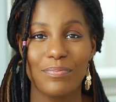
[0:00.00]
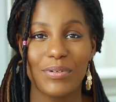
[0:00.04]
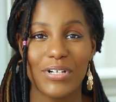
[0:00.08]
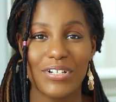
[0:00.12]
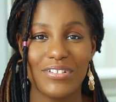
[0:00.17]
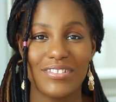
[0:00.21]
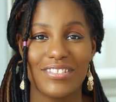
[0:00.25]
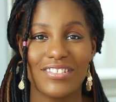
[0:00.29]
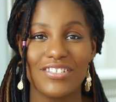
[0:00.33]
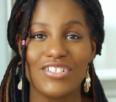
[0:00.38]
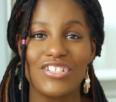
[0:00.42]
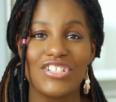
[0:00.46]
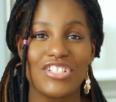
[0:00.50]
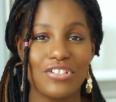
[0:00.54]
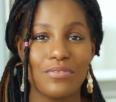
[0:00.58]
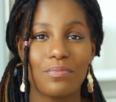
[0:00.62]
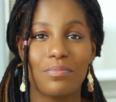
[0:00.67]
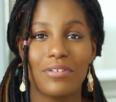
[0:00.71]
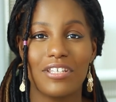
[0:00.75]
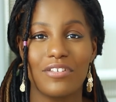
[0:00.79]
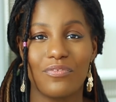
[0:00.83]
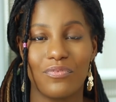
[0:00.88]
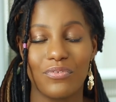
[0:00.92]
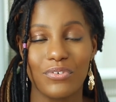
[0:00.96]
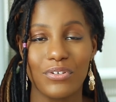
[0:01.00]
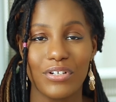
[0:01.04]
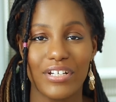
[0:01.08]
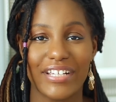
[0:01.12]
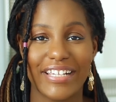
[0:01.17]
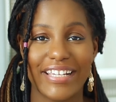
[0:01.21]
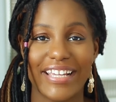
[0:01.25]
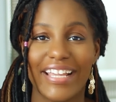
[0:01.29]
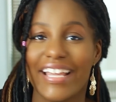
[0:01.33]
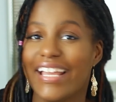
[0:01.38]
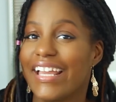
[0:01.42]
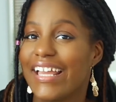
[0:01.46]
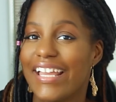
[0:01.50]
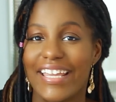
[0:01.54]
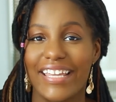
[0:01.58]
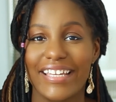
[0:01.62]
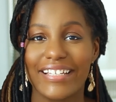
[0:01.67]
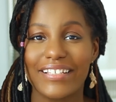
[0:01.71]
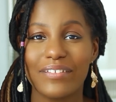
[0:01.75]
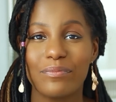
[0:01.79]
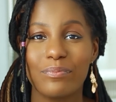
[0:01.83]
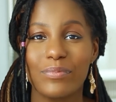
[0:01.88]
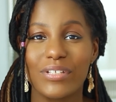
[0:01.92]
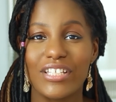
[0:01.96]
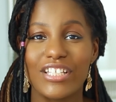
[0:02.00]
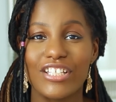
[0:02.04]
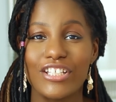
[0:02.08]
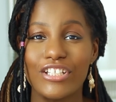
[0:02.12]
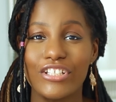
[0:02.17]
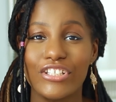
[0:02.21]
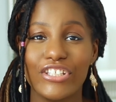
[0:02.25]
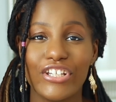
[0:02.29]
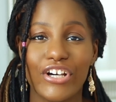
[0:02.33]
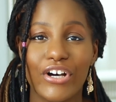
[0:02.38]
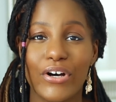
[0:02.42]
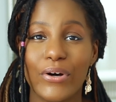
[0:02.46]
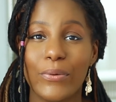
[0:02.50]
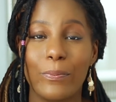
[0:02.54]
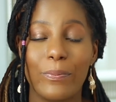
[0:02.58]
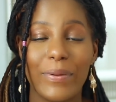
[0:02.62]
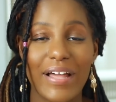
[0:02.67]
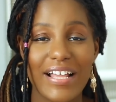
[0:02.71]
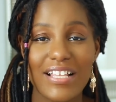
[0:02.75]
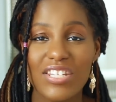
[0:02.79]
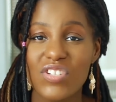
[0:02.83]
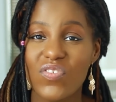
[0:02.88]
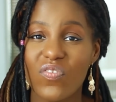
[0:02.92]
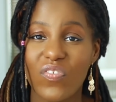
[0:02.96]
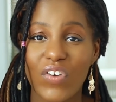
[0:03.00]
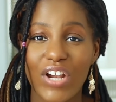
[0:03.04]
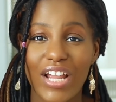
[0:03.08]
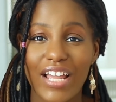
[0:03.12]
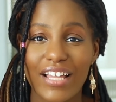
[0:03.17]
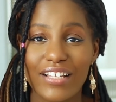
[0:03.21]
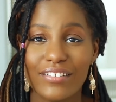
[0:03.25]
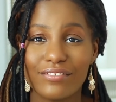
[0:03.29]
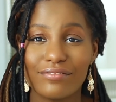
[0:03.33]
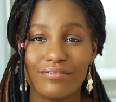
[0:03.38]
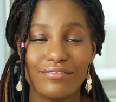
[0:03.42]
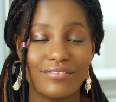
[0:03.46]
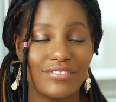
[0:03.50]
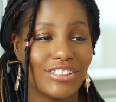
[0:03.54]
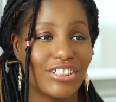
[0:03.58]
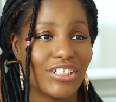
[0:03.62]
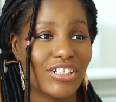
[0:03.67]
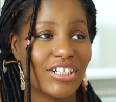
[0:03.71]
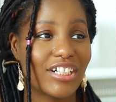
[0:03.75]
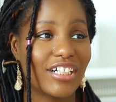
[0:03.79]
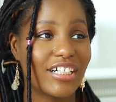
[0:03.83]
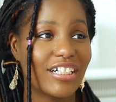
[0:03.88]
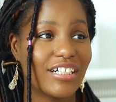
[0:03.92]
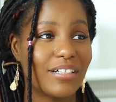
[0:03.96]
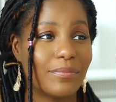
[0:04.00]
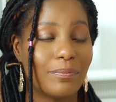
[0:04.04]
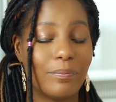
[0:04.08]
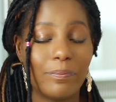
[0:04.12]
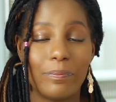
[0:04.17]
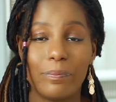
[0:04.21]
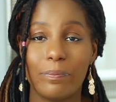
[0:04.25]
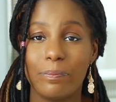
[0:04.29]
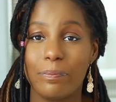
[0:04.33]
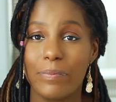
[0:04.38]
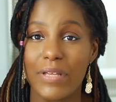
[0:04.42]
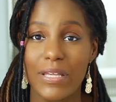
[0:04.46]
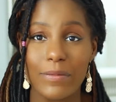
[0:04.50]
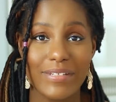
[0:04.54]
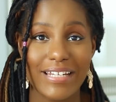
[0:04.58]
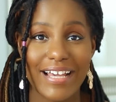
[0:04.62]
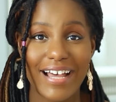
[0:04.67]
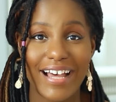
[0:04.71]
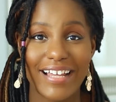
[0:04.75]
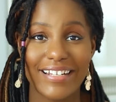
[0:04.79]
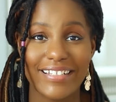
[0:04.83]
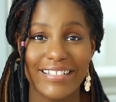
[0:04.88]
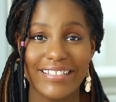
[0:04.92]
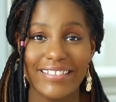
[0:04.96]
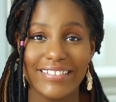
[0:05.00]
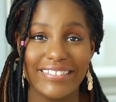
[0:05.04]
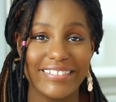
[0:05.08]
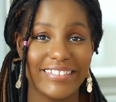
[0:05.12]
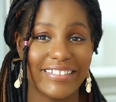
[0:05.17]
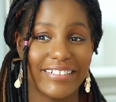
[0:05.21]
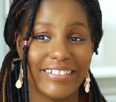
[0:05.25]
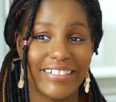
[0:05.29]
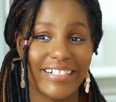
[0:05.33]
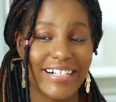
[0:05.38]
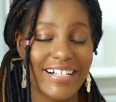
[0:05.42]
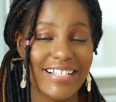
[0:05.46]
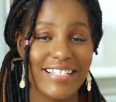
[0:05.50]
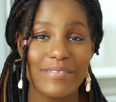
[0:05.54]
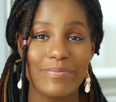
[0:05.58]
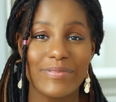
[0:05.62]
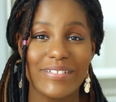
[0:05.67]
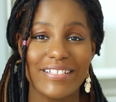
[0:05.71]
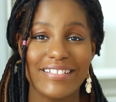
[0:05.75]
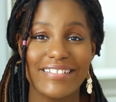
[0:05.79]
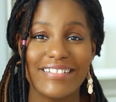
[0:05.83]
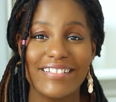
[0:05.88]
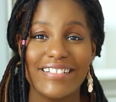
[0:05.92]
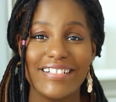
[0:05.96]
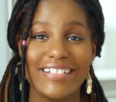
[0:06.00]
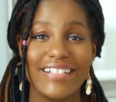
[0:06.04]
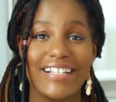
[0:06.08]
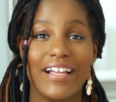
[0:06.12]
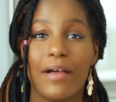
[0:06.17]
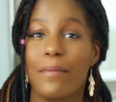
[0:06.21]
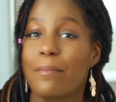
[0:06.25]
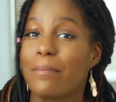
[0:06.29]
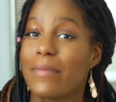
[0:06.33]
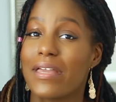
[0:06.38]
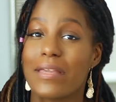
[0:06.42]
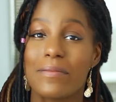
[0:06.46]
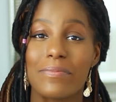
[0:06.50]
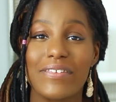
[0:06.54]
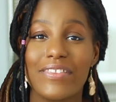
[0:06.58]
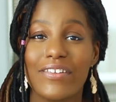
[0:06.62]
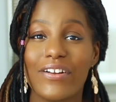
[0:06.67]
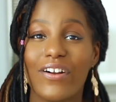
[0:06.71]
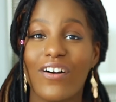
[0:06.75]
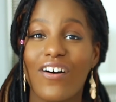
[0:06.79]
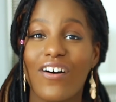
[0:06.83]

person should be free. It can be your best friend, your baby daddy, your husband. Maybe they're